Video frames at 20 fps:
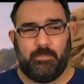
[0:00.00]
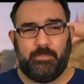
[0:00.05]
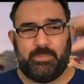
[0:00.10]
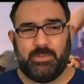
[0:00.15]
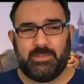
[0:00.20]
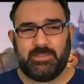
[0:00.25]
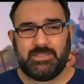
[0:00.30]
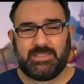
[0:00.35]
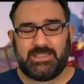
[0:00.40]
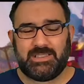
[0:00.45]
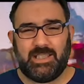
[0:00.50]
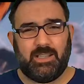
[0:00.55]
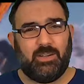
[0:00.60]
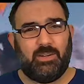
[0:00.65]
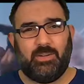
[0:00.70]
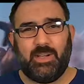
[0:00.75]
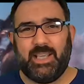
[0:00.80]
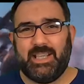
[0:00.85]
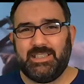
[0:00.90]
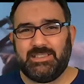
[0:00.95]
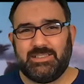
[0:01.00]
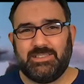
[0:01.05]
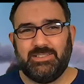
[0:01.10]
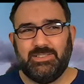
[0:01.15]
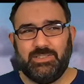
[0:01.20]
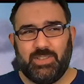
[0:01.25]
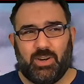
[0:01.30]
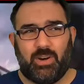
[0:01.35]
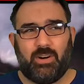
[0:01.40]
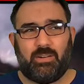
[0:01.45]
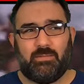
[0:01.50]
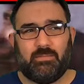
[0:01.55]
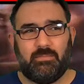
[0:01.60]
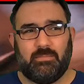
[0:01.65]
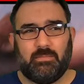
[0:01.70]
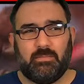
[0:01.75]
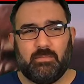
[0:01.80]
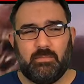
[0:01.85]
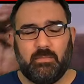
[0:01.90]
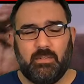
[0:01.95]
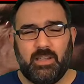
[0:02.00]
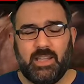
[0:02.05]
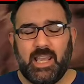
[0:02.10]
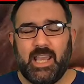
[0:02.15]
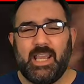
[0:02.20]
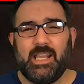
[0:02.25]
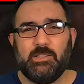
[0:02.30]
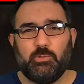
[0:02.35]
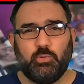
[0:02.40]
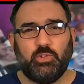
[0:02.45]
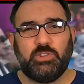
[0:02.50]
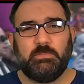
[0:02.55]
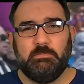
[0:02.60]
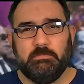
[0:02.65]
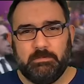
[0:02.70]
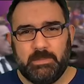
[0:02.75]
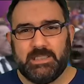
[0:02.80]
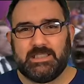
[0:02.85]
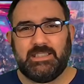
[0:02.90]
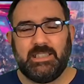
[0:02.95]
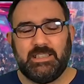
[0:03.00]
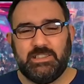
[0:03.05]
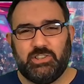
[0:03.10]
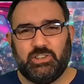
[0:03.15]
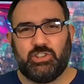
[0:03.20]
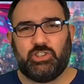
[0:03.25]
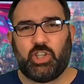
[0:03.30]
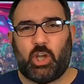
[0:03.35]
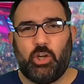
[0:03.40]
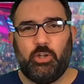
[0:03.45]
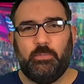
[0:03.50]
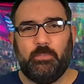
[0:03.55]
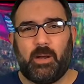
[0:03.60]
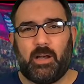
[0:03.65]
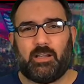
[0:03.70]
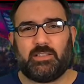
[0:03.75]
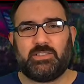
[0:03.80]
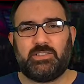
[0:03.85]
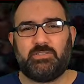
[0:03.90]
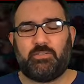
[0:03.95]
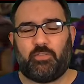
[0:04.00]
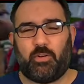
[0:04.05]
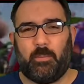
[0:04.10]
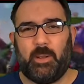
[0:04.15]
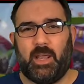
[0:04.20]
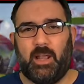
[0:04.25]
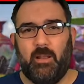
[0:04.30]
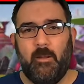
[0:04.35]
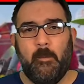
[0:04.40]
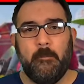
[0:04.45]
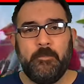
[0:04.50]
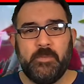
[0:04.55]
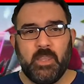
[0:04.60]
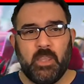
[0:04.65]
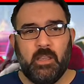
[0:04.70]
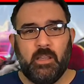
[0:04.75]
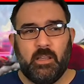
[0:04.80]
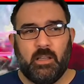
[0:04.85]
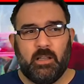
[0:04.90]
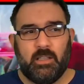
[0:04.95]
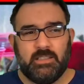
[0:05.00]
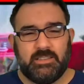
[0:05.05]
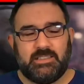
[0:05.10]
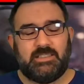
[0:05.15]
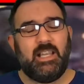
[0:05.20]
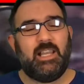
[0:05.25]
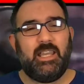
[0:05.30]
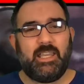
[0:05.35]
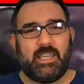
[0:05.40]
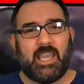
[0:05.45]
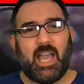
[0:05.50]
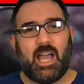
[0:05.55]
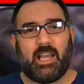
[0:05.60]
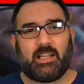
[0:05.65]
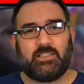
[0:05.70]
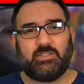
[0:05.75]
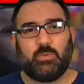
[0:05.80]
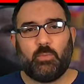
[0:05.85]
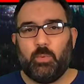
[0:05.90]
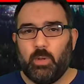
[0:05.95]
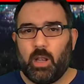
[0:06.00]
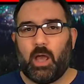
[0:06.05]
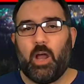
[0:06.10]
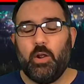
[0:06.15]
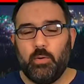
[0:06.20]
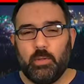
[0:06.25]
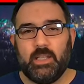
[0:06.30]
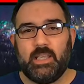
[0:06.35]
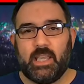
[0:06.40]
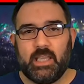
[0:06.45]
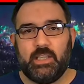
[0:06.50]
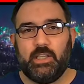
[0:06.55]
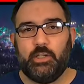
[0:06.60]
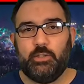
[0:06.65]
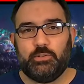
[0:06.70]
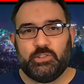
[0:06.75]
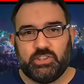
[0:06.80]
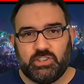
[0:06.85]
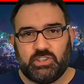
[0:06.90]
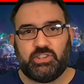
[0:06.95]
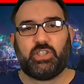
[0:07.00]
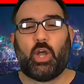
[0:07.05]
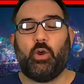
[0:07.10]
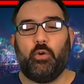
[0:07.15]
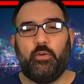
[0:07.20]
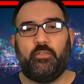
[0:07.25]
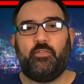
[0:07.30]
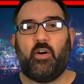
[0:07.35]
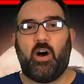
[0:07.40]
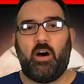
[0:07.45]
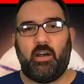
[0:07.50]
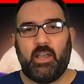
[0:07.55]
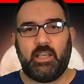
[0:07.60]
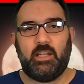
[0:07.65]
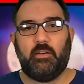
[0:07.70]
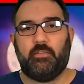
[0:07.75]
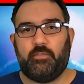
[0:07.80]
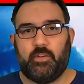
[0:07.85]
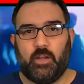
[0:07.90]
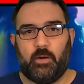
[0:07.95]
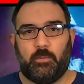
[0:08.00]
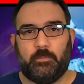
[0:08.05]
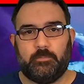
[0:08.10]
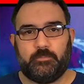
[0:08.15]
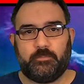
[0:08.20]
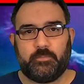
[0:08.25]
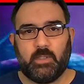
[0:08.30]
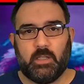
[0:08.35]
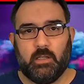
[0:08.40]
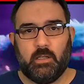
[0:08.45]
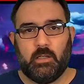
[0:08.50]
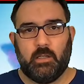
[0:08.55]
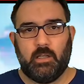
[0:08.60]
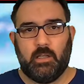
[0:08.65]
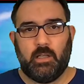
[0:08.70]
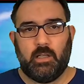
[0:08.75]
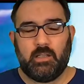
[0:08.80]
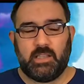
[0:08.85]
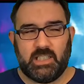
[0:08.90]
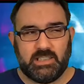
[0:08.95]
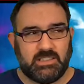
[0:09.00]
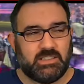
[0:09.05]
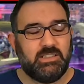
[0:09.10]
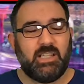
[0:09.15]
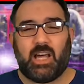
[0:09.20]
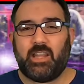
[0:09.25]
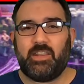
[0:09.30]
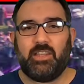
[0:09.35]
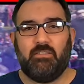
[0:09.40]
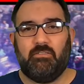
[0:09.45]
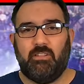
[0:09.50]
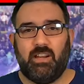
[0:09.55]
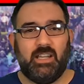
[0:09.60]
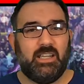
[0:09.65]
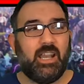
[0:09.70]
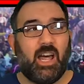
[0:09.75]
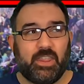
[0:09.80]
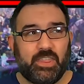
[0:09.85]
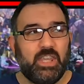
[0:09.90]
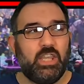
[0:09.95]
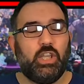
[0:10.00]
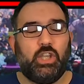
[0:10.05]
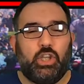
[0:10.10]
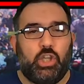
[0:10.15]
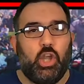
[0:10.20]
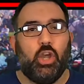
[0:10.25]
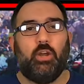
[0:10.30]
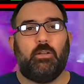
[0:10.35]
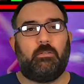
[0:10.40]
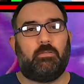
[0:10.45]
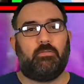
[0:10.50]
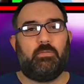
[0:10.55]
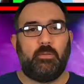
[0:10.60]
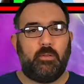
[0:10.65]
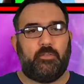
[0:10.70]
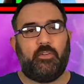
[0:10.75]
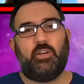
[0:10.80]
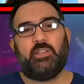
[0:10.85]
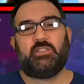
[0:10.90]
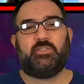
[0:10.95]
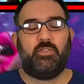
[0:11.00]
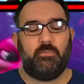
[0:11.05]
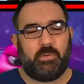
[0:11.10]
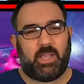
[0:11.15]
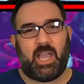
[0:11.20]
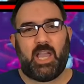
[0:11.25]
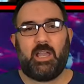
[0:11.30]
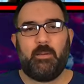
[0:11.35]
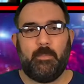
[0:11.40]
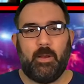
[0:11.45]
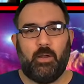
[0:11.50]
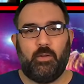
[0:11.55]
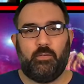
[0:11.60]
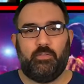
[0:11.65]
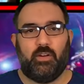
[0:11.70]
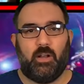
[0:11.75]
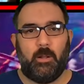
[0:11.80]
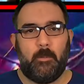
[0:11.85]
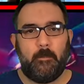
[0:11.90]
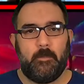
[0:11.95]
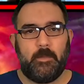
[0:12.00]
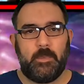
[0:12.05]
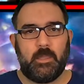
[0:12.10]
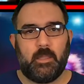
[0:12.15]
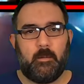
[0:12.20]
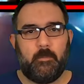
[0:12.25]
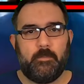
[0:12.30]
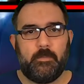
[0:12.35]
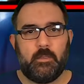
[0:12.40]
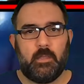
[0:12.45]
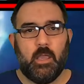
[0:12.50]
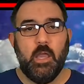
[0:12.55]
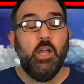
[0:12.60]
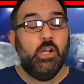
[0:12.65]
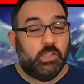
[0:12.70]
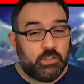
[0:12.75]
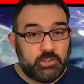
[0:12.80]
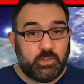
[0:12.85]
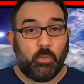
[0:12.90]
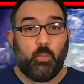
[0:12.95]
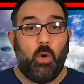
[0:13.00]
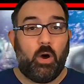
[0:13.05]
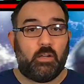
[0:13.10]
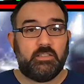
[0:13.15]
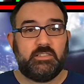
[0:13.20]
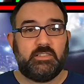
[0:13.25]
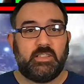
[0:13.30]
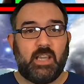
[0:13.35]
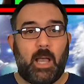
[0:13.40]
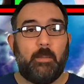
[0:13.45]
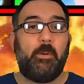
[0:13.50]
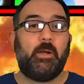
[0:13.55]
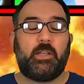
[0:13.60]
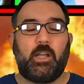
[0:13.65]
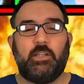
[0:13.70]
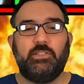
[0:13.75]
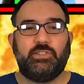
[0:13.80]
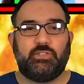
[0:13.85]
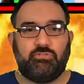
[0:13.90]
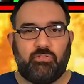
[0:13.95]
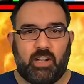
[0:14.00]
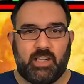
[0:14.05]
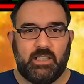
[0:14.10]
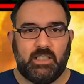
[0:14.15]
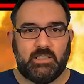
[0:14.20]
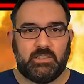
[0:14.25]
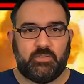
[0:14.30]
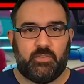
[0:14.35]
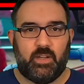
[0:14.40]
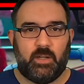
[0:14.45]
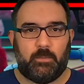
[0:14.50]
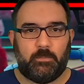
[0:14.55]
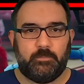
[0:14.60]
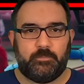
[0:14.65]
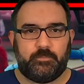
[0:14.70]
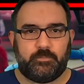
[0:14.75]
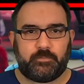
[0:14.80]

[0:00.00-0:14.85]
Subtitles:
But still, it's not, it was missing so much from it. Silly gags will only get you so far in a film. There's nothing good from the first film came over. So what am I going to rank this film?